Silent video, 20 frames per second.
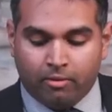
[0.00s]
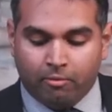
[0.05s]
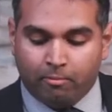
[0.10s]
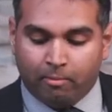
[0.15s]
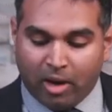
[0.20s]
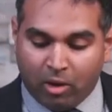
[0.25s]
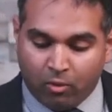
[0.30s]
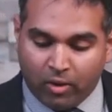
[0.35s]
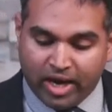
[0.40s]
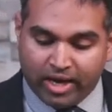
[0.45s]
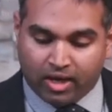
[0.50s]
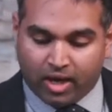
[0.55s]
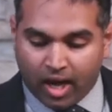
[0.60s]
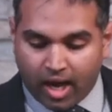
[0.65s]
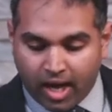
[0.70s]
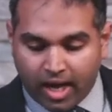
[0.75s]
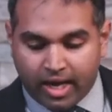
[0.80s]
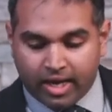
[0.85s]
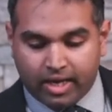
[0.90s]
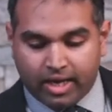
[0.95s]
But when
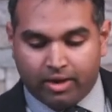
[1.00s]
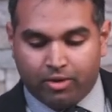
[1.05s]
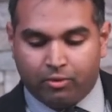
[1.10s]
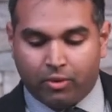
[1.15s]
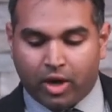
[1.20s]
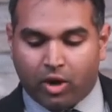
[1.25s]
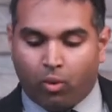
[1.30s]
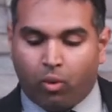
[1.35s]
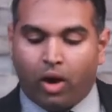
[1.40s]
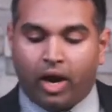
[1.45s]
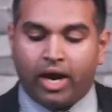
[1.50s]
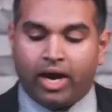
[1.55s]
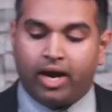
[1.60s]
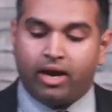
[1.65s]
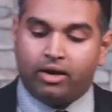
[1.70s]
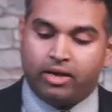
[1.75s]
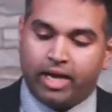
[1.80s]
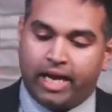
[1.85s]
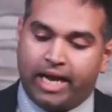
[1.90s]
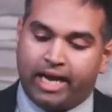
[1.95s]
God
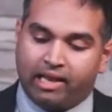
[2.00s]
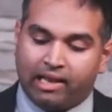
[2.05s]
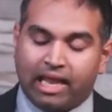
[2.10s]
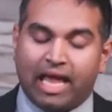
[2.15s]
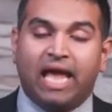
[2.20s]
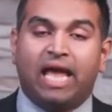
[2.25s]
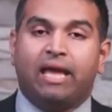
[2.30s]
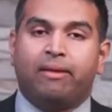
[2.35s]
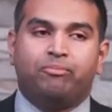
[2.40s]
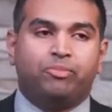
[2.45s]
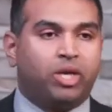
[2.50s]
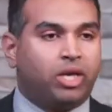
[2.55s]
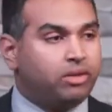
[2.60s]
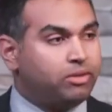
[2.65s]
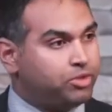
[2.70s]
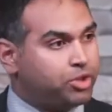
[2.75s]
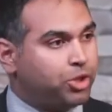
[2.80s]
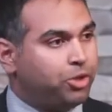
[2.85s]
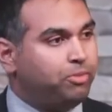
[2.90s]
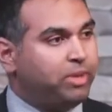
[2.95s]
required a lamb
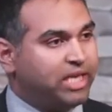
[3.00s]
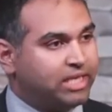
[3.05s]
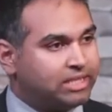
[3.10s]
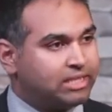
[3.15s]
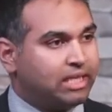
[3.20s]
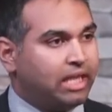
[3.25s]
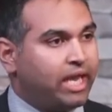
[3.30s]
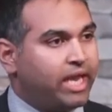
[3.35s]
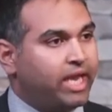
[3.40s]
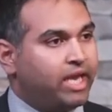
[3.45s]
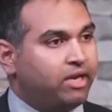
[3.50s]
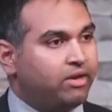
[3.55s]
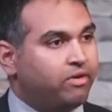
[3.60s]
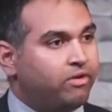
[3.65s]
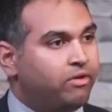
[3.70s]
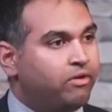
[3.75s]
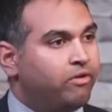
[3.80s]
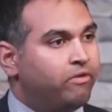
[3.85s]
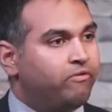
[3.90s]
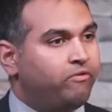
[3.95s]
to be slain
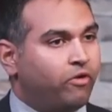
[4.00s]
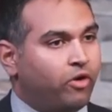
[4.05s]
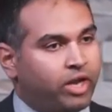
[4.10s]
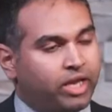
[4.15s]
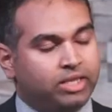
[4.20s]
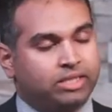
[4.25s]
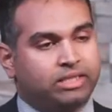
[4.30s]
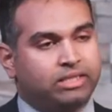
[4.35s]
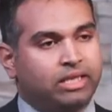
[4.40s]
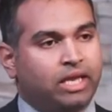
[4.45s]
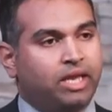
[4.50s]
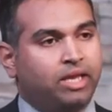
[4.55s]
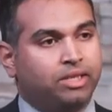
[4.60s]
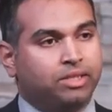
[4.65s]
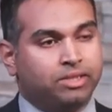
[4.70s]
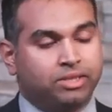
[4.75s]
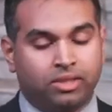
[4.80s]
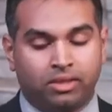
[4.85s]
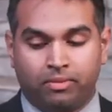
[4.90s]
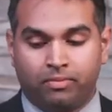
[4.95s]
for his
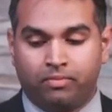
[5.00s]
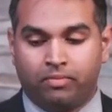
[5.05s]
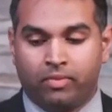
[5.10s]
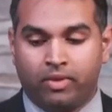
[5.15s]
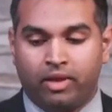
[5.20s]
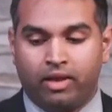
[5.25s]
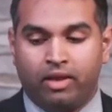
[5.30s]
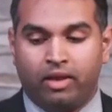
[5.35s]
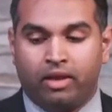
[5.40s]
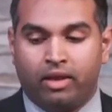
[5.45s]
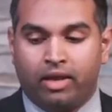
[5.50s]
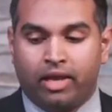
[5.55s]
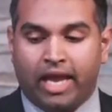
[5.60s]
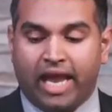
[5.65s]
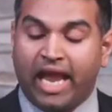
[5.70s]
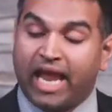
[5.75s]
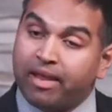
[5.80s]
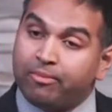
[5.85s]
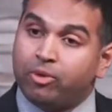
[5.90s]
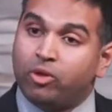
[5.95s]
sins,
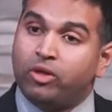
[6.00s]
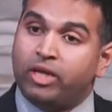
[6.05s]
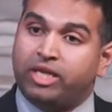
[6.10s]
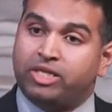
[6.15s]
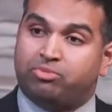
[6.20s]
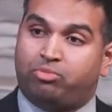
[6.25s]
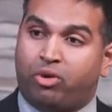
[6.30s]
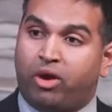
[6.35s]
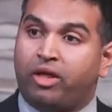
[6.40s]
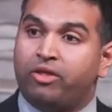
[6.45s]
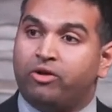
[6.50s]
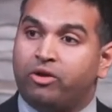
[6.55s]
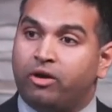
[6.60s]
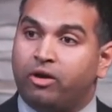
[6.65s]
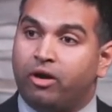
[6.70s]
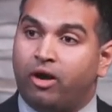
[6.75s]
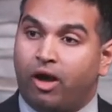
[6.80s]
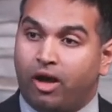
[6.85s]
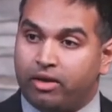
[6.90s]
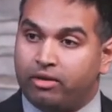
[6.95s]
Abel, his
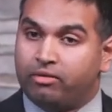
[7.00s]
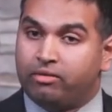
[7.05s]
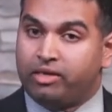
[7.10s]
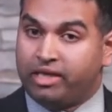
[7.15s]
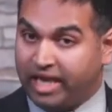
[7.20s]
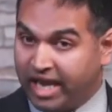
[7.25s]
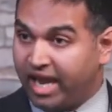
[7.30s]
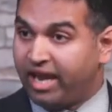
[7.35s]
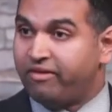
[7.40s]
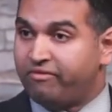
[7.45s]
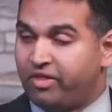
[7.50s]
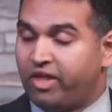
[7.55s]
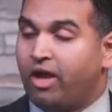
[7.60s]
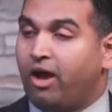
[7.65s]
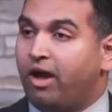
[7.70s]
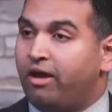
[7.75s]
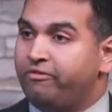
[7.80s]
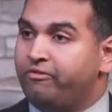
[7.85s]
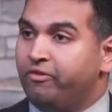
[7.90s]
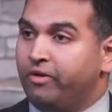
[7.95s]
brother, gave the
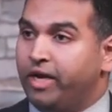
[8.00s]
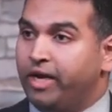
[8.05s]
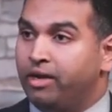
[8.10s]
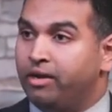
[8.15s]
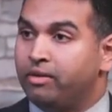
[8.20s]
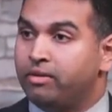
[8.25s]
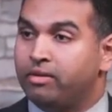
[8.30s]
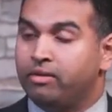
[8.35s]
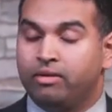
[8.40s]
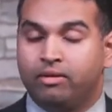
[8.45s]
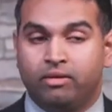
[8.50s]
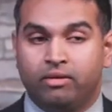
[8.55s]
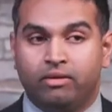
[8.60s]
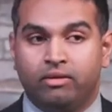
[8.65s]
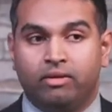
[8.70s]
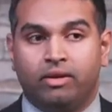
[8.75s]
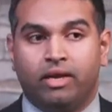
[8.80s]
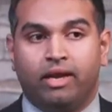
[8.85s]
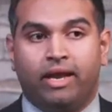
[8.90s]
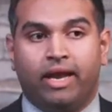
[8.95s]
offering,
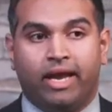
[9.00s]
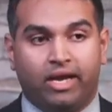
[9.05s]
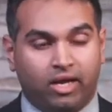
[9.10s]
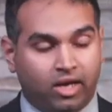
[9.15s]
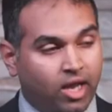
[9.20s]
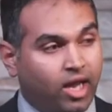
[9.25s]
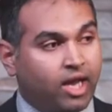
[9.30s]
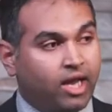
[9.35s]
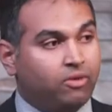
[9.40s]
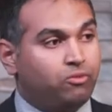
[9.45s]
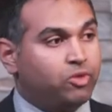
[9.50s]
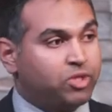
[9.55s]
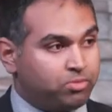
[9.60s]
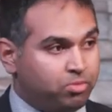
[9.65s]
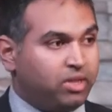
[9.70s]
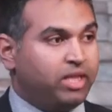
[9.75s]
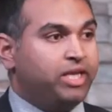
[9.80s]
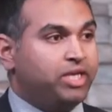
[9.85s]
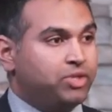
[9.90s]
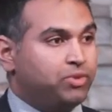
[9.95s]
and God was
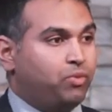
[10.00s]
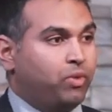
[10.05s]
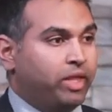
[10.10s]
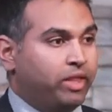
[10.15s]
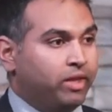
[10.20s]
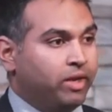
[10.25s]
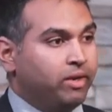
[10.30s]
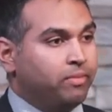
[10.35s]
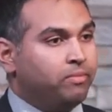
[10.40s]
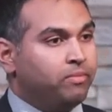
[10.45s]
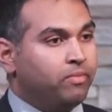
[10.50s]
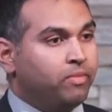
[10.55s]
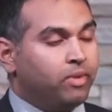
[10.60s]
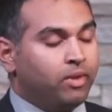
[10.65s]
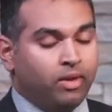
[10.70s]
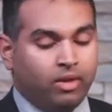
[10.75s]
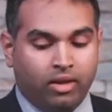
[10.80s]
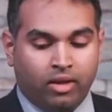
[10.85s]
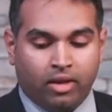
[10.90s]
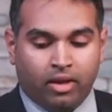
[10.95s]
pleased with it.
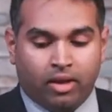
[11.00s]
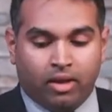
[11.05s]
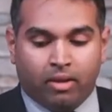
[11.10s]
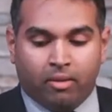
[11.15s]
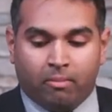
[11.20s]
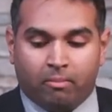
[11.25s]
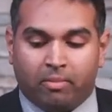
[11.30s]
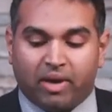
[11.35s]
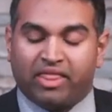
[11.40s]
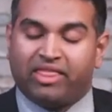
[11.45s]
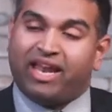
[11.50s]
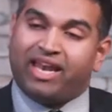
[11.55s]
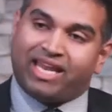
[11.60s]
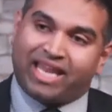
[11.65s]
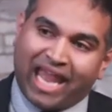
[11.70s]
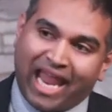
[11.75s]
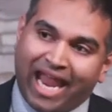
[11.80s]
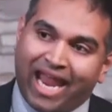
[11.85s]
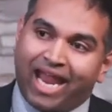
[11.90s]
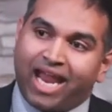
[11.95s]
But then
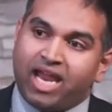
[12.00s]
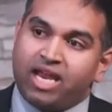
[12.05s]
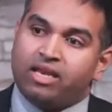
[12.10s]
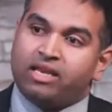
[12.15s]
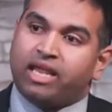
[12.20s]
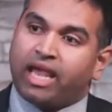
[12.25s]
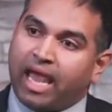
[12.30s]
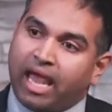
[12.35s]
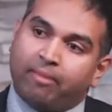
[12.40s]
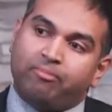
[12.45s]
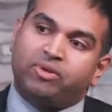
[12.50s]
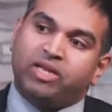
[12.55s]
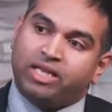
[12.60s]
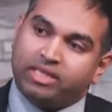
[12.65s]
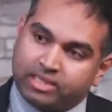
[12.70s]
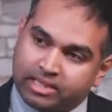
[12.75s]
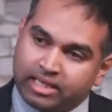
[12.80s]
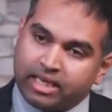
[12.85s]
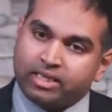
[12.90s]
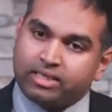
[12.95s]
Cain kept
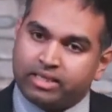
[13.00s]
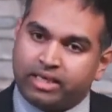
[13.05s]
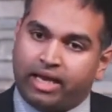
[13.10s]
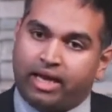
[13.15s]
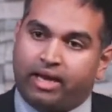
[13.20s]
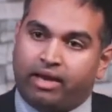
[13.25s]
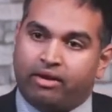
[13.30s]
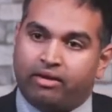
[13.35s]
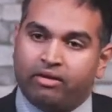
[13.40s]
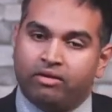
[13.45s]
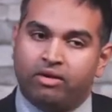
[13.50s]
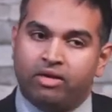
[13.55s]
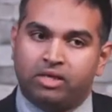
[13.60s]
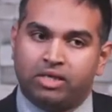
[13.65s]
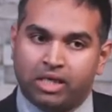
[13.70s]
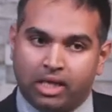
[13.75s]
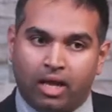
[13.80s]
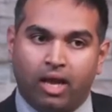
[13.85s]
insisting to